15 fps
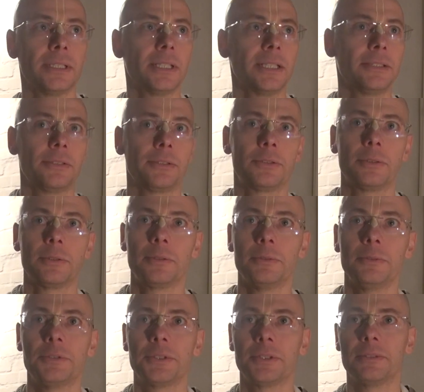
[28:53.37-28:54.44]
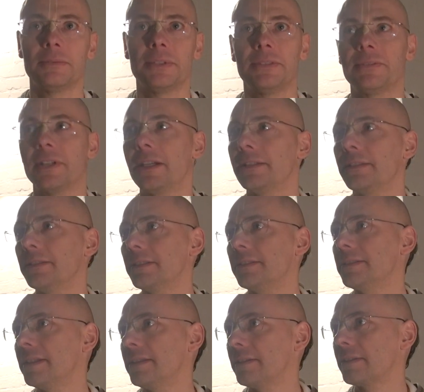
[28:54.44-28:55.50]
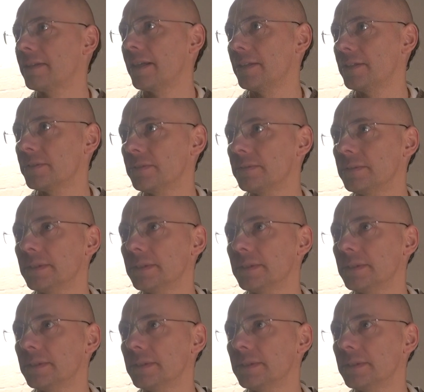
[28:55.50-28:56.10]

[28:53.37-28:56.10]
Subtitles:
And the conclusion we find in the 10th canto.